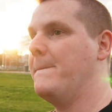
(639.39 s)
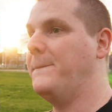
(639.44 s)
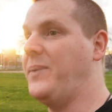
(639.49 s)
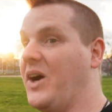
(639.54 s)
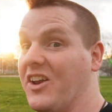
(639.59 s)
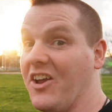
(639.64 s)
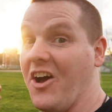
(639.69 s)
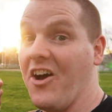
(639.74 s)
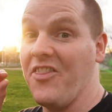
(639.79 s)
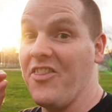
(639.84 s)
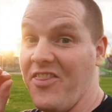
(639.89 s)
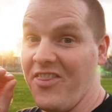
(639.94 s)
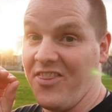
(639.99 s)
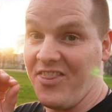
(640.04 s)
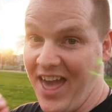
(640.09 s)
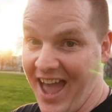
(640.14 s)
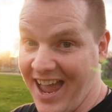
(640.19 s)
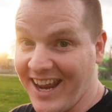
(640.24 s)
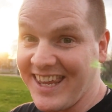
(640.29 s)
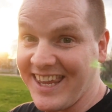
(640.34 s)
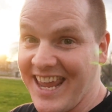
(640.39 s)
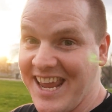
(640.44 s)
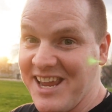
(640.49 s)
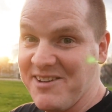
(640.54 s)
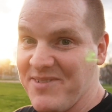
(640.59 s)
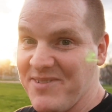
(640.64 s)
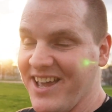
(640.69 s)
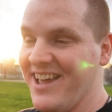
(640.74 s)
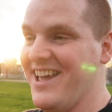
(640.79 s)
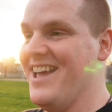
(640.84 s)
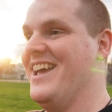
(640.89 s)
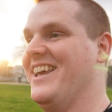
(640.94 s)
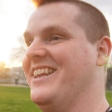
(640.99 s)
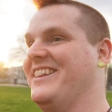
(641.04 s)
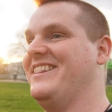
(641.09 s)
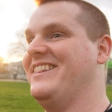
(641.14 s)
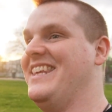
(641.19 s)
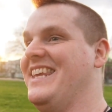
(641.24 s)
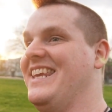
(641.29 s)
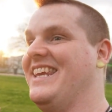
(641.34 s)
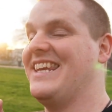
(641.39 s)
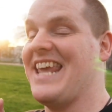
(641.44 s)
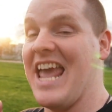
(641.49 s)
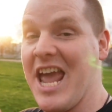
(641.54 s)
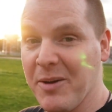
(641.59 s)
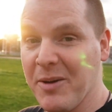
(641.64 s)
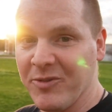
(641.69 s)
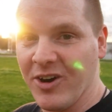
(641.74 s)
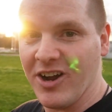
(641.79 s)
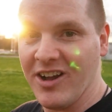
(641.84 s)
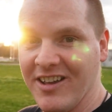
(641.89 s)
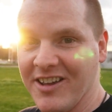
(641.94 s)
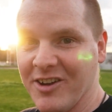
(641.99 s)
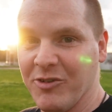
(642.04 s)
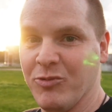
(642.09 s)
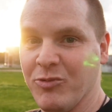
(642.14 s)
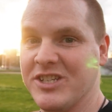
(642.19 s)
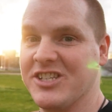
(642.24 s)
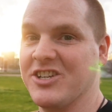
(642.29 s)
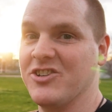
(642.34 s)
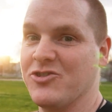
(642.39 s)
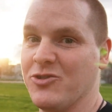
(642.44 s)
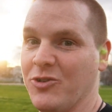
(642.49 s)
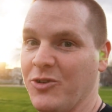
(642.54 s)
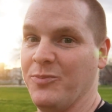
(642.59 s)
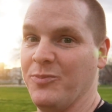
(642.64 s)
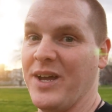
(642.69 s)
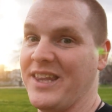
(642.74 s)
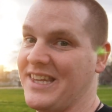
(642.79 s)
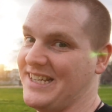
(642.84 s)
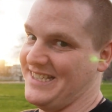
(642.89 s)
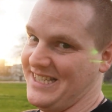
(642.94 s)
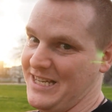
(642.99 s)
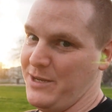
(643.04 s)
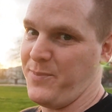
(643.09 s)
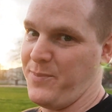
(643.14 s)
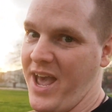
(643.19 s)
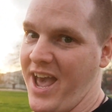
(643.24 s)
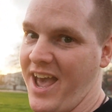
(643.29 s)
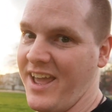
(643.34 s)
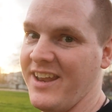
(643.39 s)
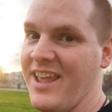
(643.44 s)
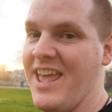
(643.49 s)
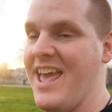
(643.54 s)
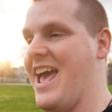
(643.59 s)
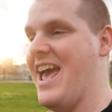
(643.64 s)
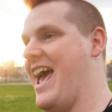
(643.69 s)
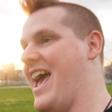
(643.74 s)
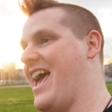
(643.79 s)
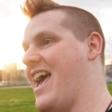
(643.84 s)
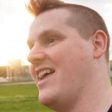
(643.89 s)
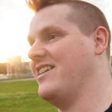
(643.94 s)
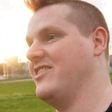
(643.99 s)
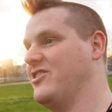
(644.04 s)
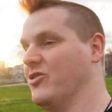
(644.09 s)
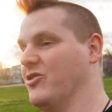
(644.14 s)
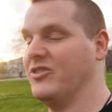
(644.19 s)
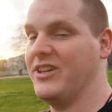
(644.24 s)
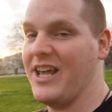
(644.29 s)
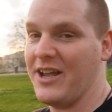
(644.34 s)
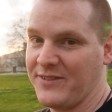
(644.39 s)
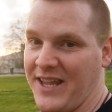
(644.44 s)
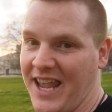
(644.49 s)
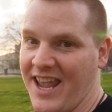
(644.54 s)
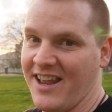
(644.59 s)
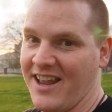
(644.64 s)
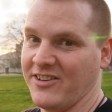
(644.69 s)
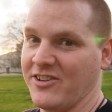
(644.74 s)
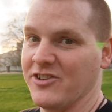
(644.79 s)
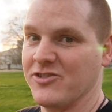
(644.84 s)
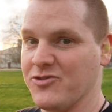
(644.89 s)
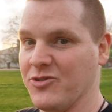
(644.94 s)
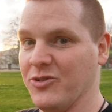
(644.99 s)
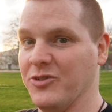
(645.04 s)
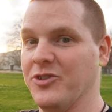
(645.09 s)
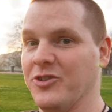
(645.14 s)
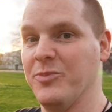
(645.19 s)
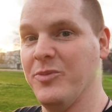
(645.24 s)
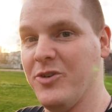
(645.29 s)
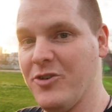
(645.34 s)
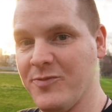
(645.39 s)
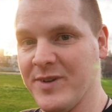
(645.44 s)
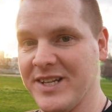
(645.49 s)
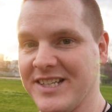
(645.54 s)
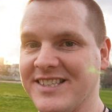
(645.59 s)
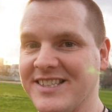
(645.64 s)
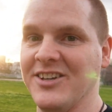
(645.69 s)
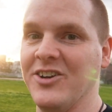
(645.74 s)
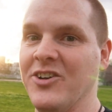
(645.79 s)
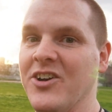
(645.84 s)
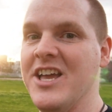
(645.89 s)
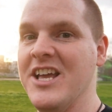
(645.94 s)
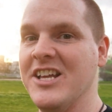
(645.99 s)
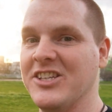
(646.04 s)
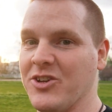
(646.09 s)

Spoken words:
But on that game, the camera was controlled by the D-pad and your left hand controlled your movement still.